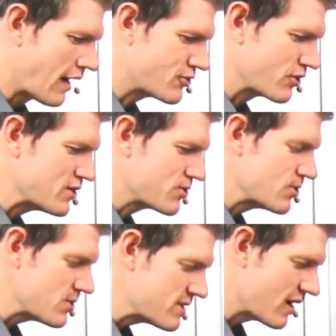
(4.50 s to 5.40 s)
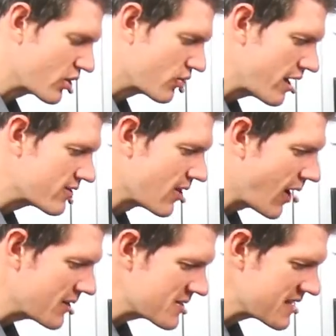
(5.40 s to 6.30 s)
after introducing our great
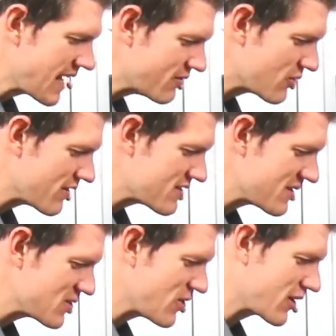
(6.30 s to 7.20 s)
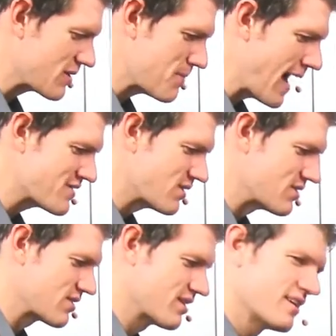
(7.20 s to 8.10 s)
God and Savior in this introductory
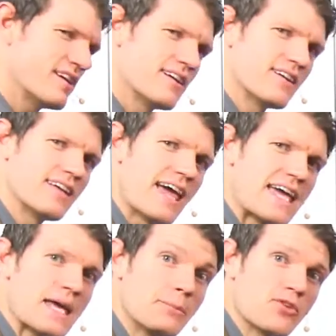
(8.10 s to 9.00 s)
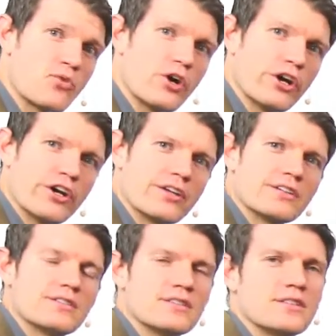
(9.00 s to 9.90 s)
passage, a hymn to the Word,
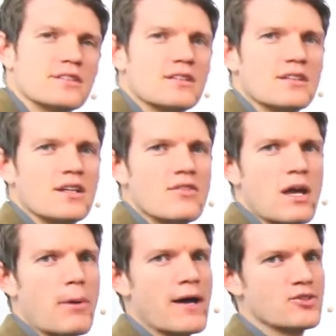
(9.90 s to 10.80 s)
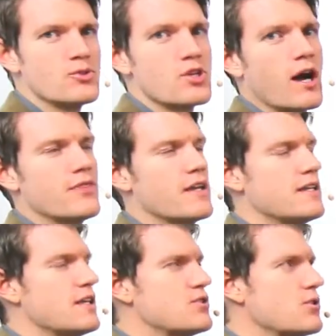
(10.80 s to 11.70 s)
the Apostle John
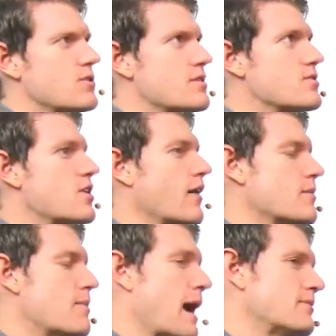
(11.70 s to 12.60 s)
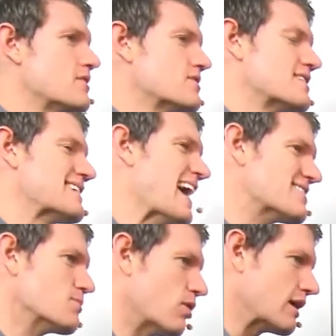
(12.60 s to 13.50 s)
then introduces John the Baptist's
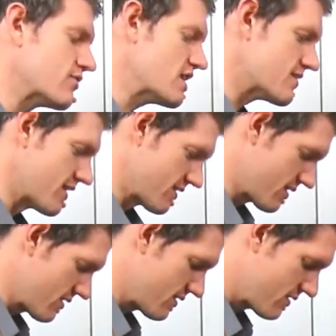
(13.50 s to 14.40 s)
testimony of Jesus.